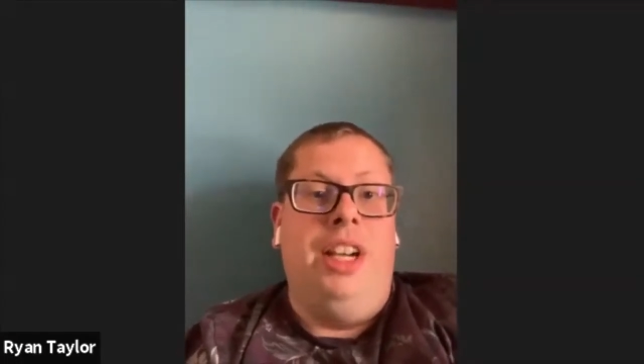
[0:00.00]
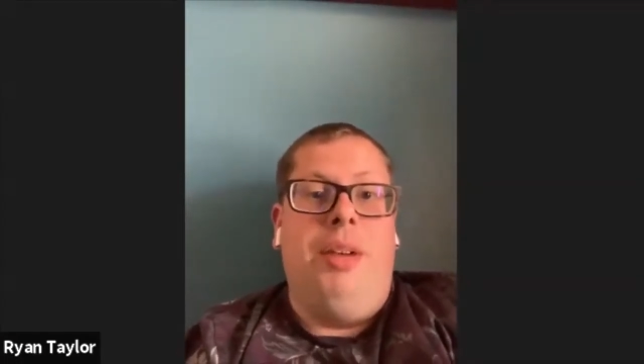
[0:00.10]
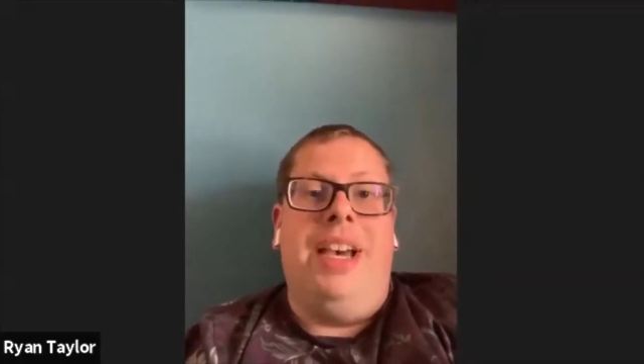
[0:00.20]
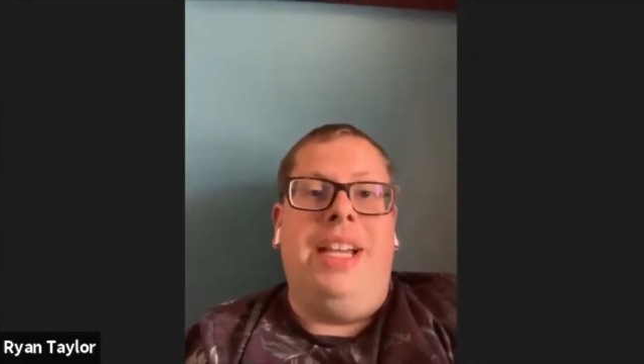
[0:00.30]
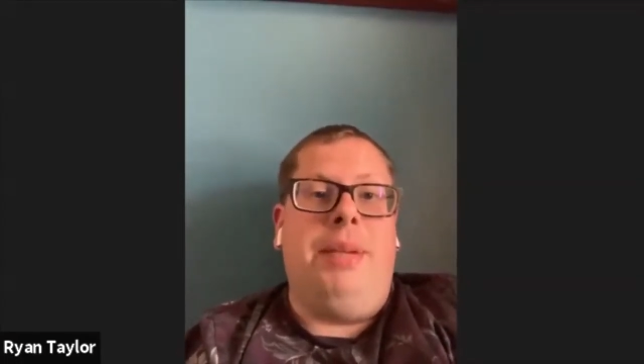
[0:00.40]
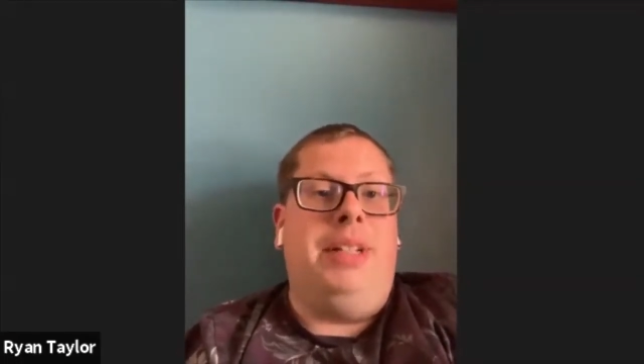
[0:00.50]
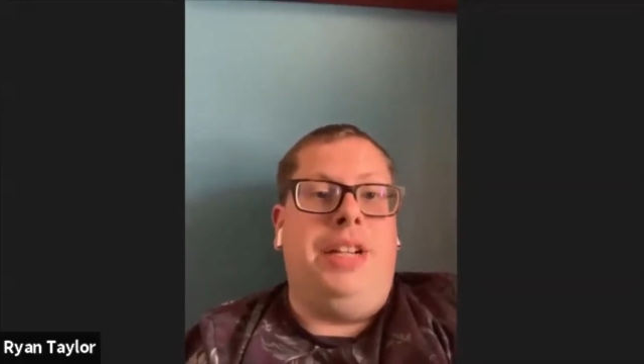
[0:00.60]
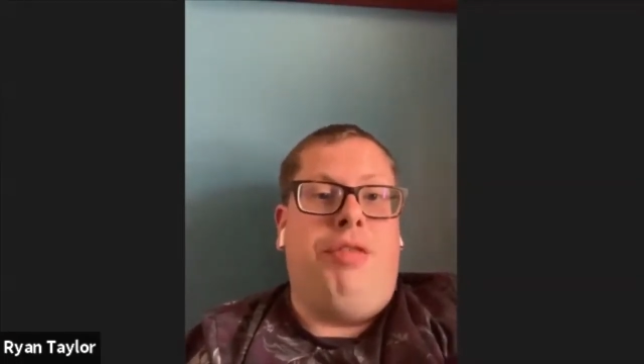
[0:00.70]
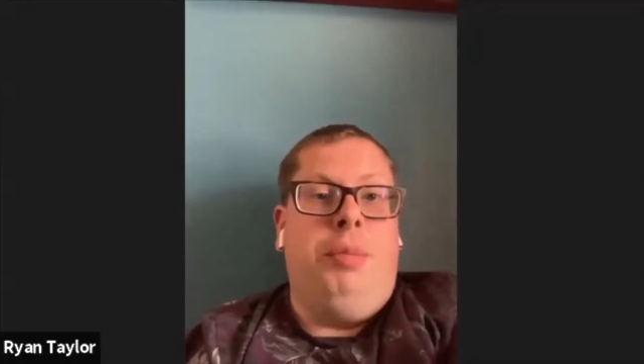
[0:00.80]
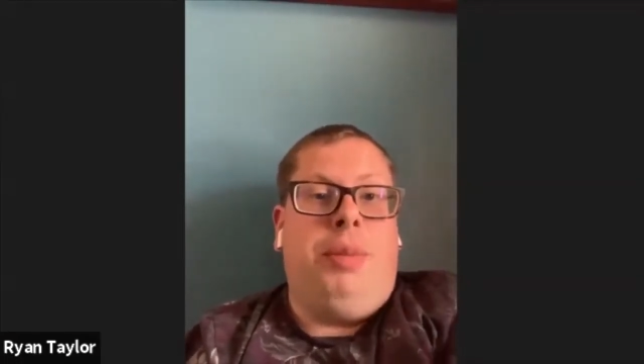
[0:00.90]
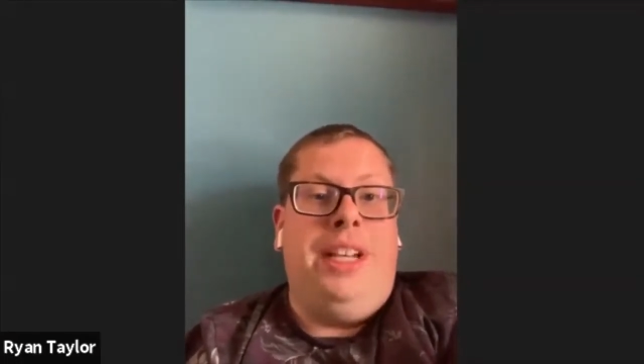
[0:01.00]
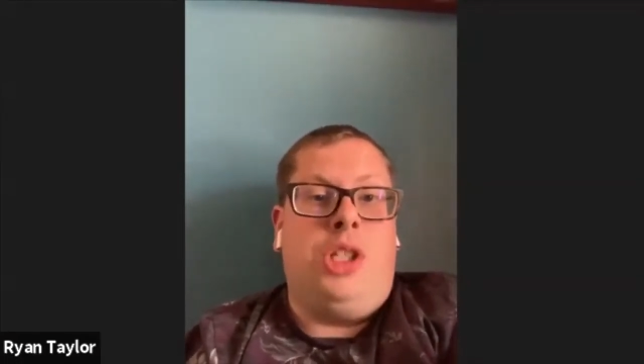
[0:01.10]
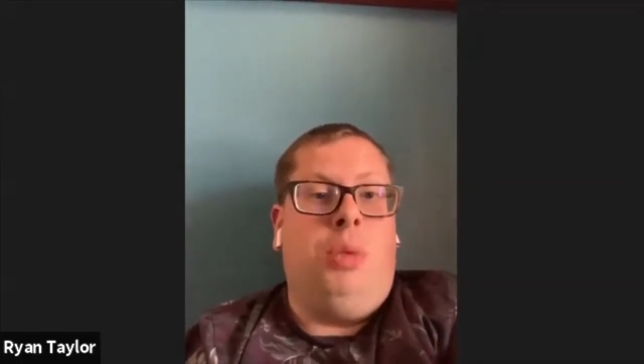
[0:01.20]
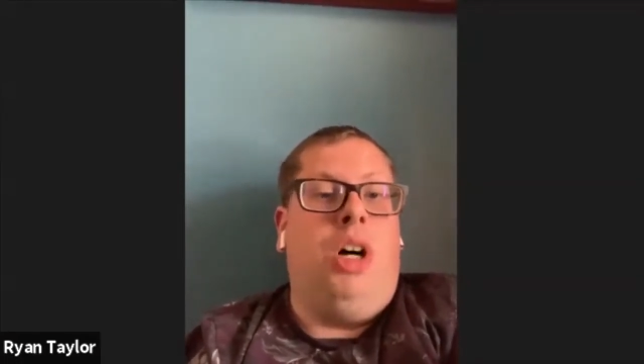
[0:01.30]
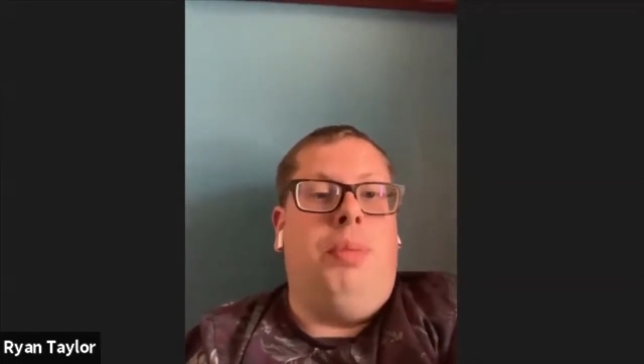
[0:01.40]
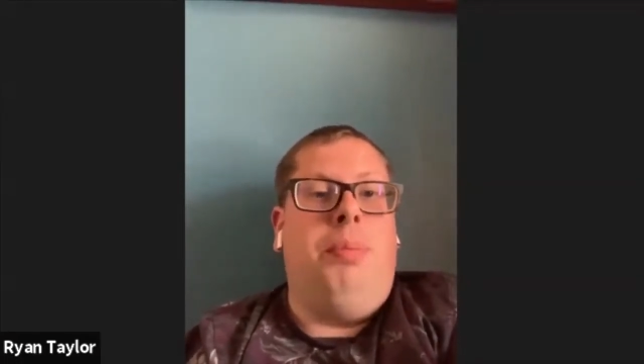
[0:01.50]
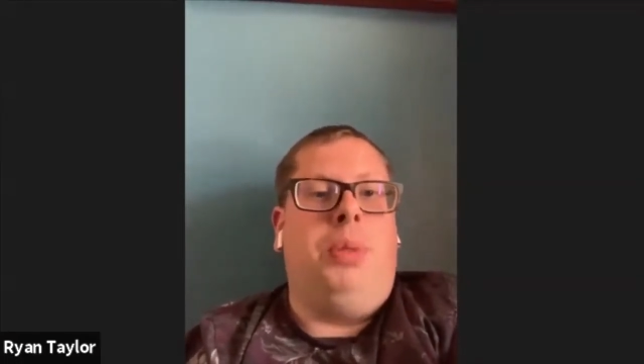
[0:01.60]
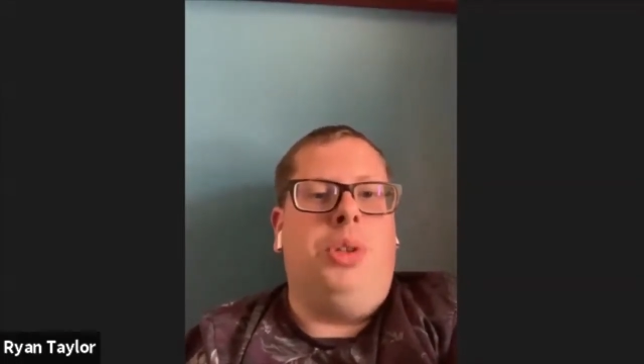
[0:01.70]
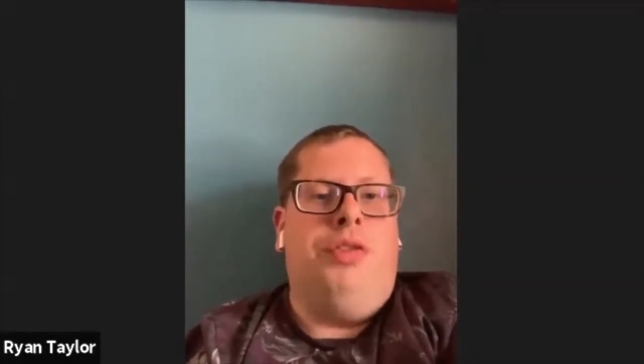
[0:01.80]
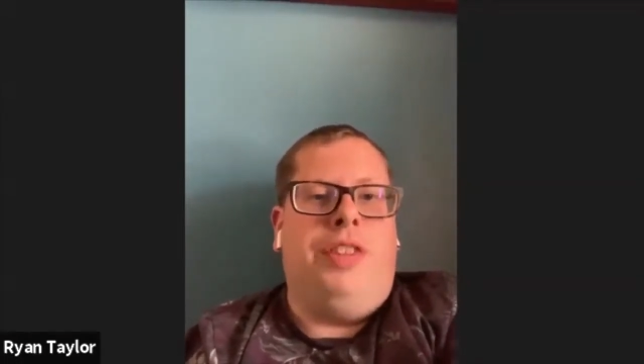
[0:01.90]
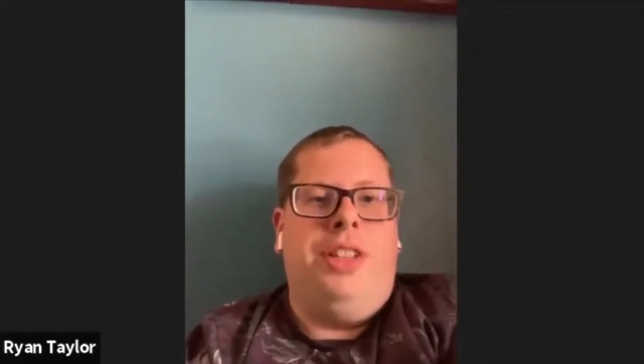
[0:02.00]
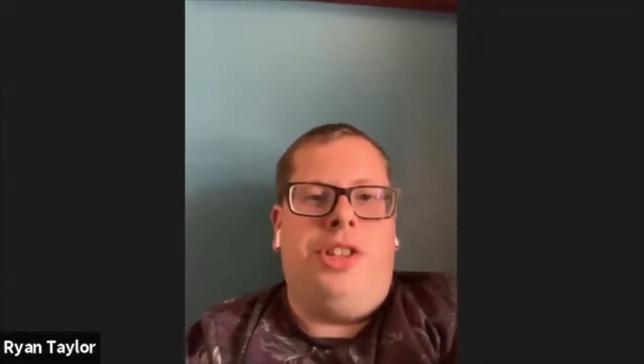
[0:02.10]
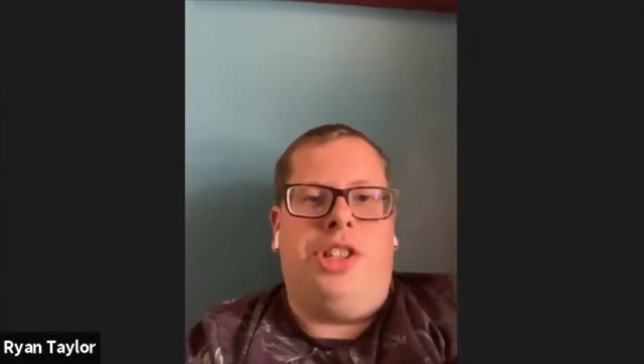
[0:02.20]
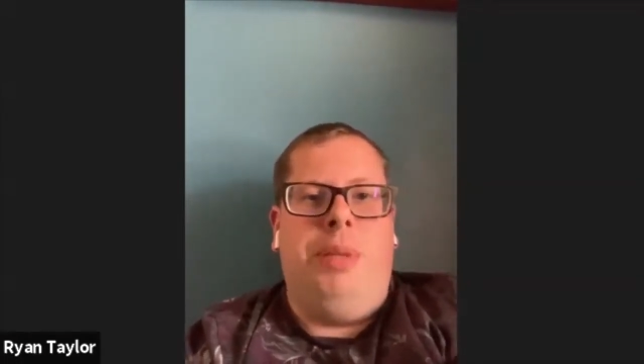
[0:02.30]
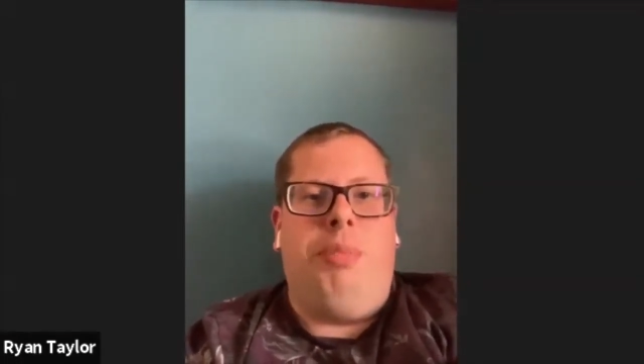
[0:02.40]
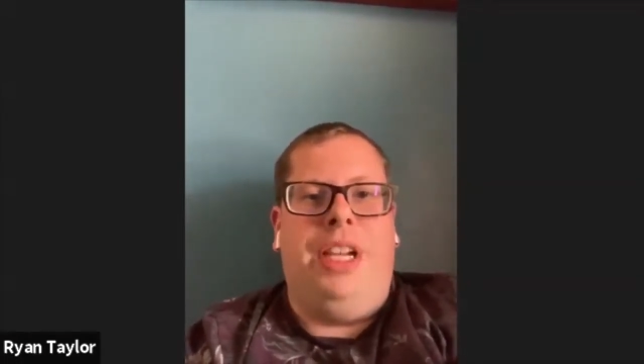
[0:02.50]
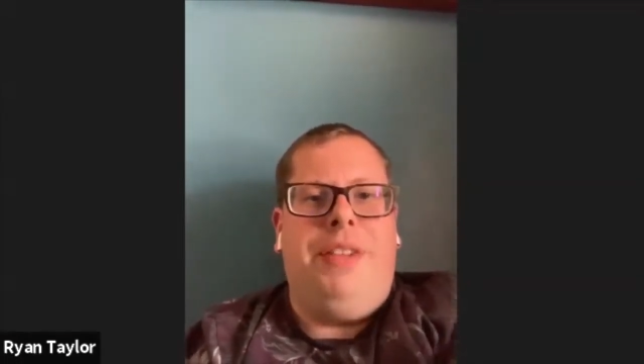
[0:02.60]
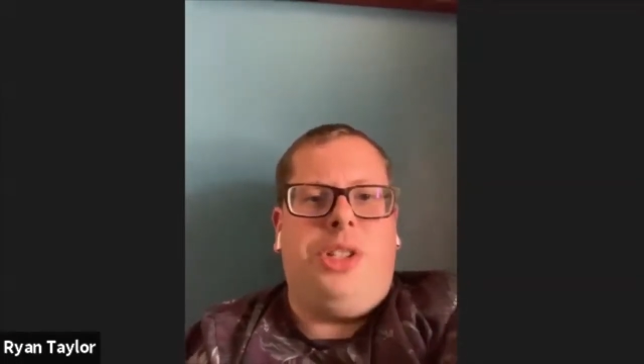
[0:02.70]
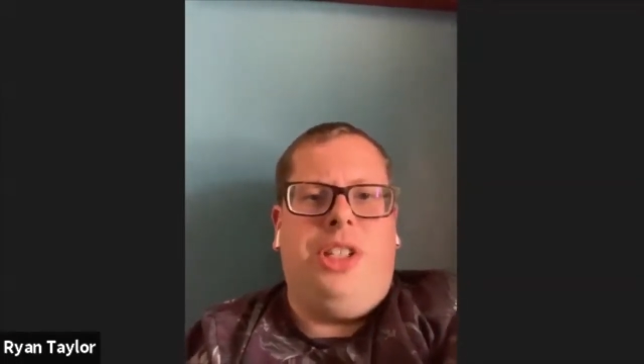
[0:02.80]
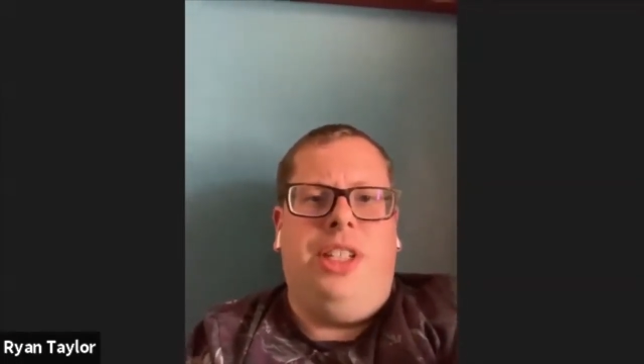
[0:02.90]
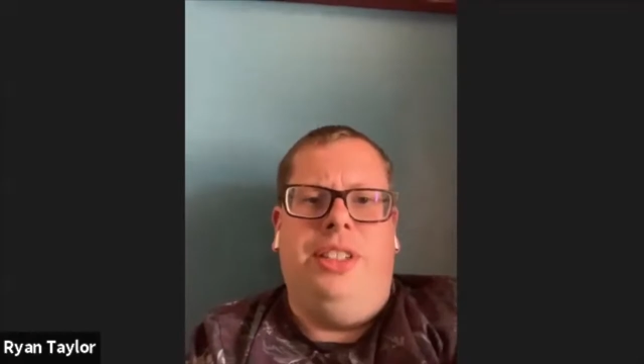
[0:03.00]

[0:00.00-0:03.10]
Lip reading: made him a different player to what Bolton fans had seen previously?